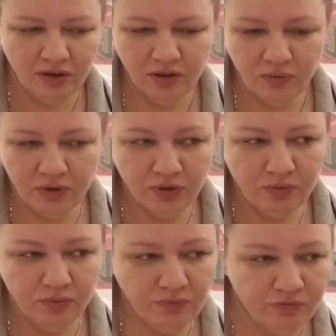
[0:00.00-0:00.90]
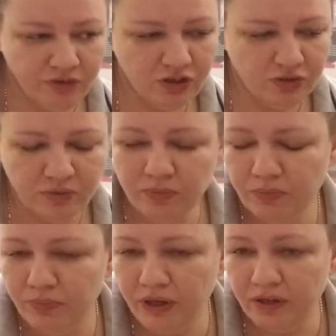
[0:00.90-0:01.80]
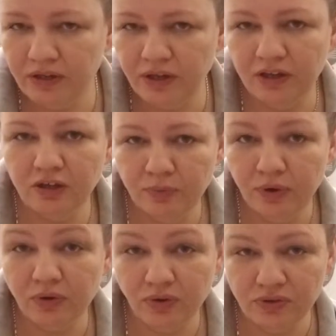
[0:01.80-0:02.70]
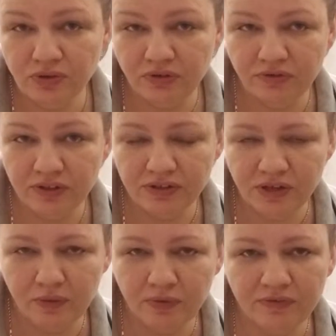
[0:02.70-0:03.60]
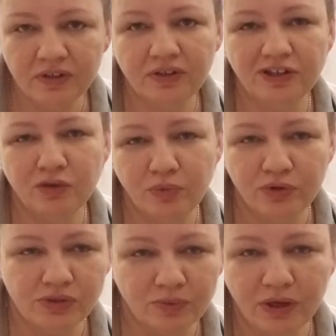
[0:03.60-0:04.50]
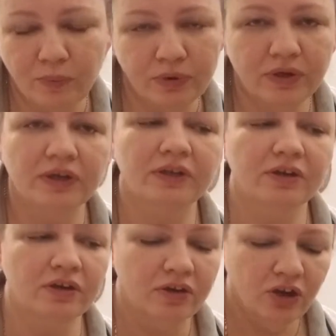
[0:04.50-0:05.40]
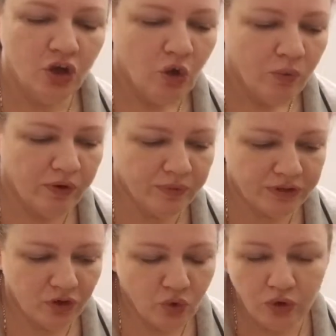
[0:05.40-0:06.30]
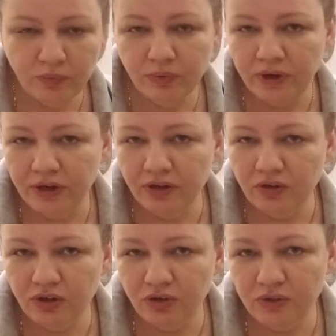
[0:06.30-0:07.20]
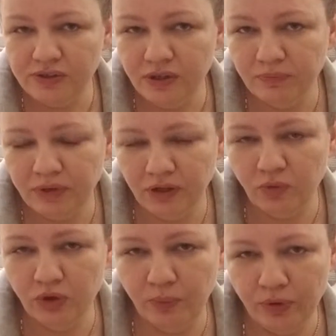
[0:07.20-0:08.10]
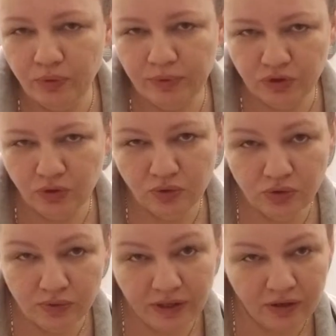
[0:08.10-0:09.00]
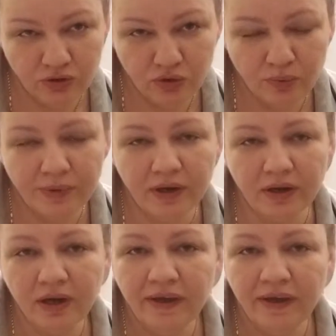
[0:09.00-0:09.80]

When you finish baking the cake, you poke holes all over the top of it, and then you pour some kind of pudding in there. Well, with the cornbread, you could do the same thing where you poke a bunch of holes with like a toothpick,